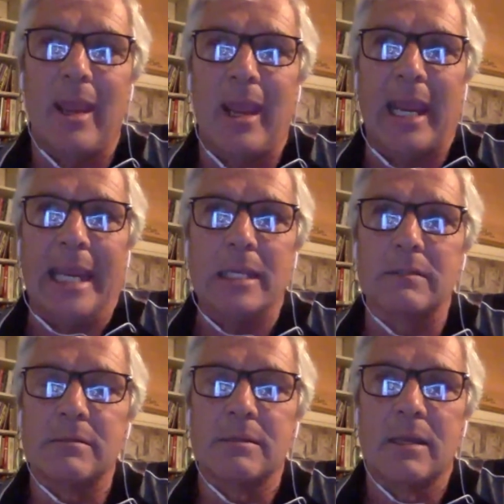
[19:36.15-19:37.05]

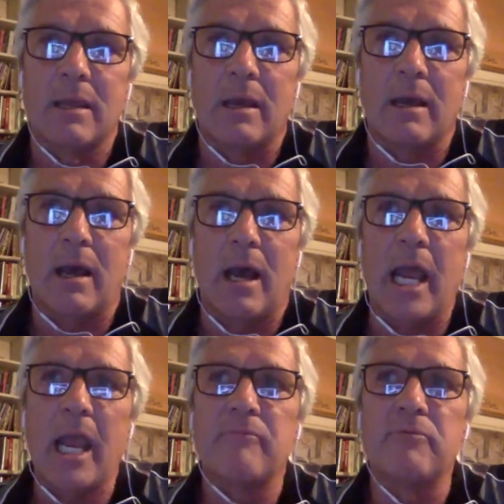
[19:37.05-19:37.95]
And I
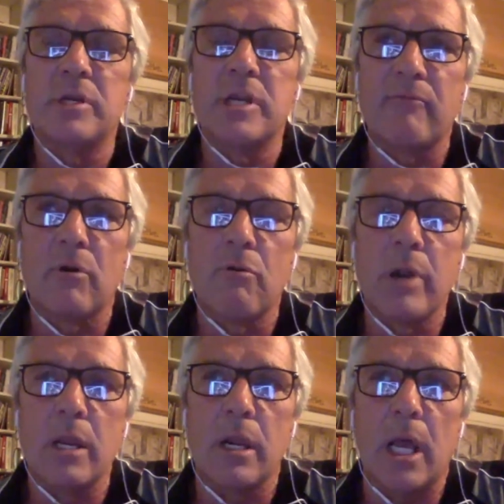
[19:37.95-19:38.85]
have never
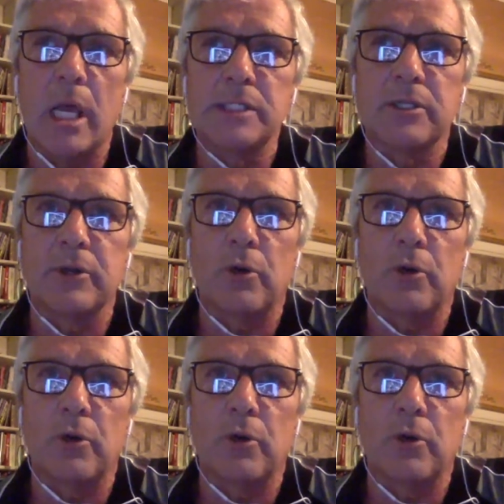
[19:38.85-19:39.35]
realized it,